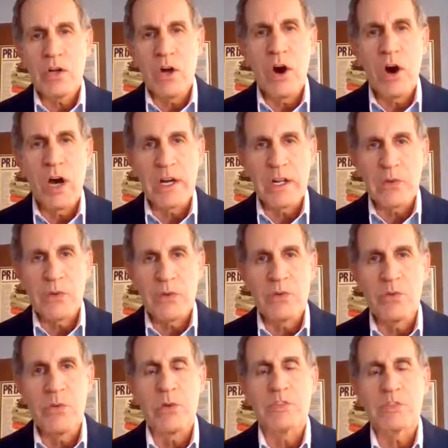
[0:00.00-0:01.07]
audit with
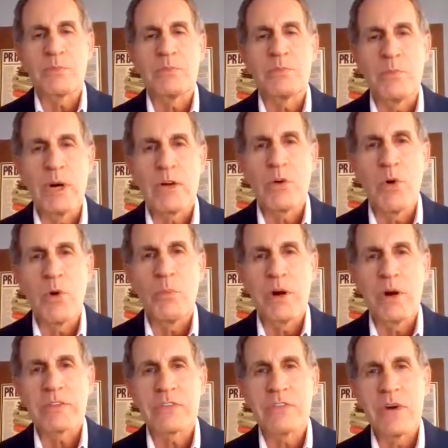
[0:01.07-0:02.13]
quote
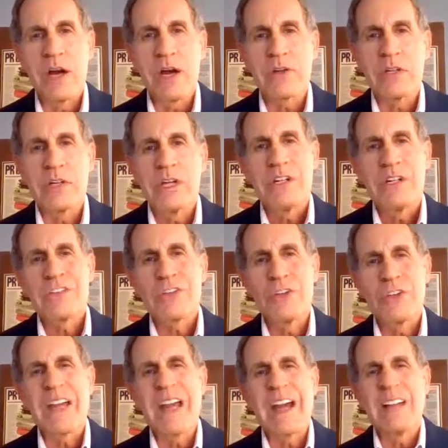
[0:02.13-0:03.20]
marks around it, to
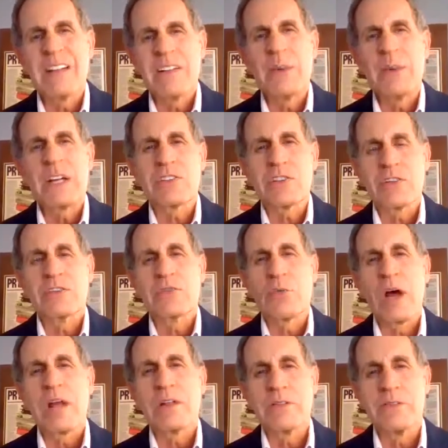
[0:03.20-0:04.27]
look at it and to make sure it's
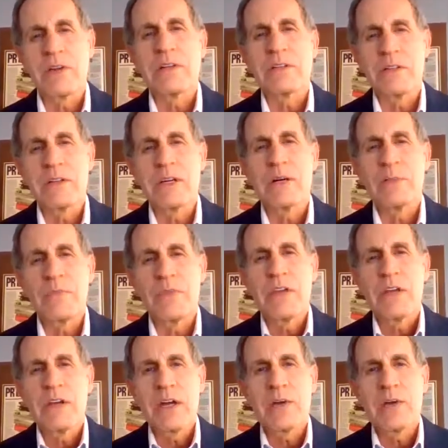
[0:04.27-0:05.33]
relevant
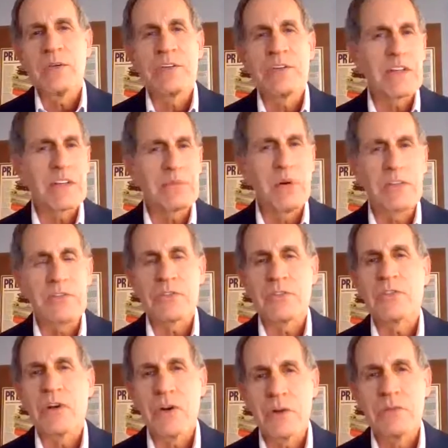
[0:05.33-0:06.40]
every 6 months or
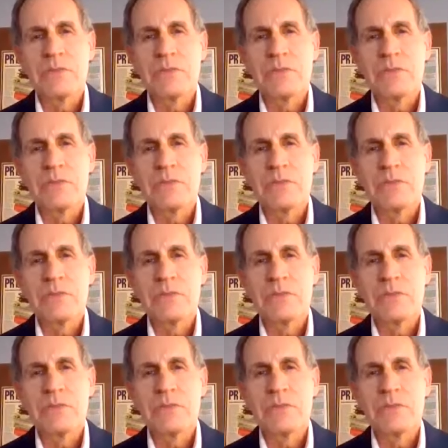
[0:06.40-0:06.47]
so.